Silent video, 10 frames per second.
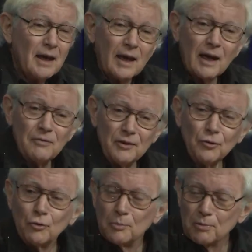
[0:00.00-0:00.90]
And this
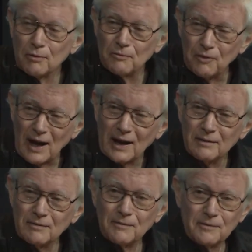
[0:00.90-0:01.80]
could provide,
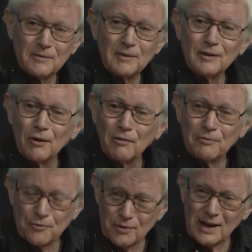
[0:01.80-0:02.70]

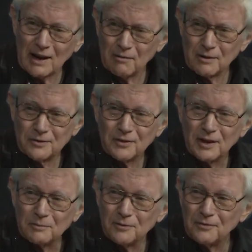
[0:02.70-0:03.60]
3 hours
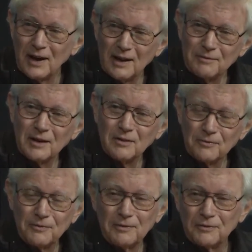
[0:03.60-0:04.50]
times 5 days,
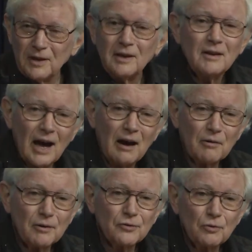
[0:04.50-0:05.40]
15
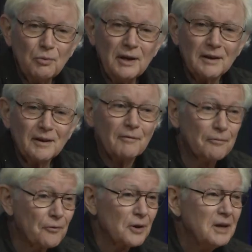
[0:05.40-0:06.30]
hours a week of
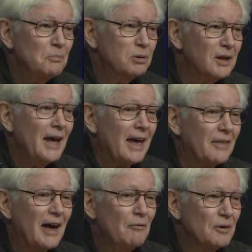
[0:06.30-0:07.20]
free play.
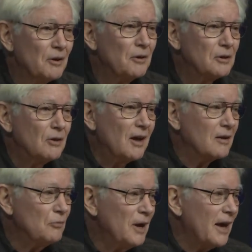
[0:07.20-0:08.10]
That would go a
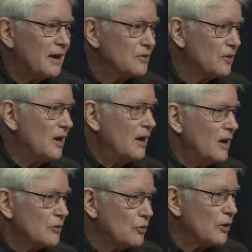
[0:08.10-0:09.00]
long ways
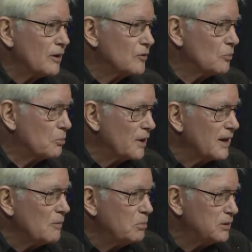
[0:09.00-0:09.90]
towards
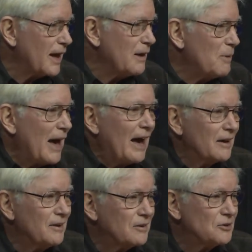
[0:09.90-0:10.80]
bringing play
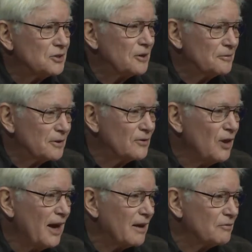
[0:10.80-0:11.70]
back into children's
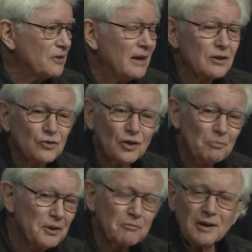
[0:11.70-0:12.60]
lives. And it's
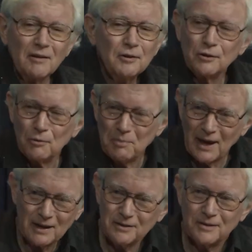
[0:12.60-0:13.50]
something, we're not going to go
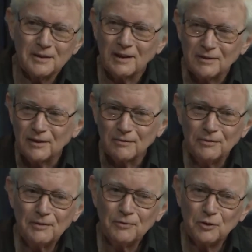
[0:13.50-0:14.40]
back to the
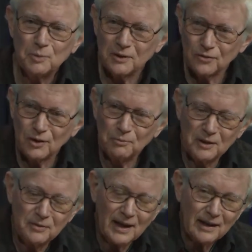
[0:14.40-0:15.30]
1950s, but it's
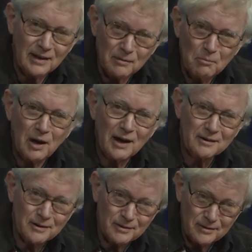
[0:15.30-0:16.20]
something that in modern